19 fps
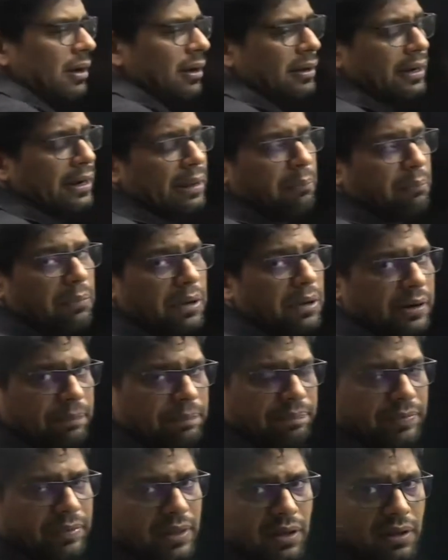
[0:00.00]
number.
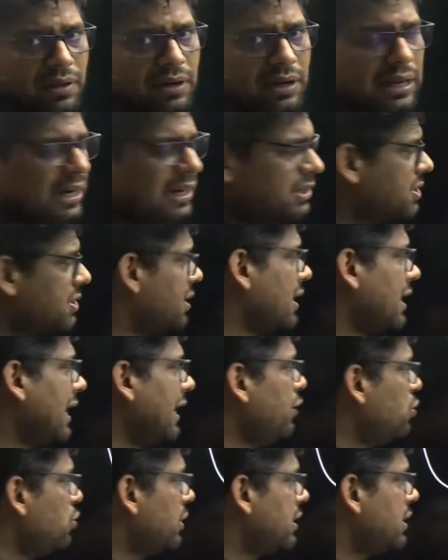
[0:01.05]
Let's try
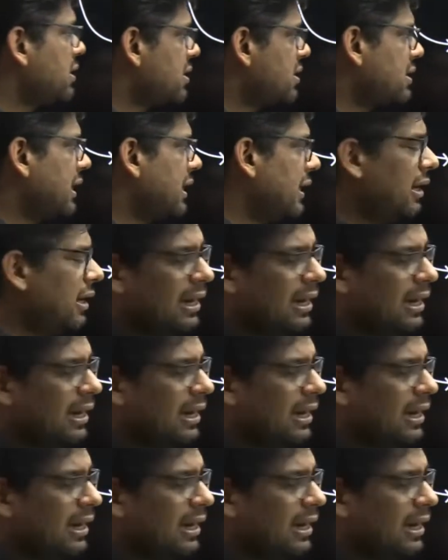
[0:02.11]
to understand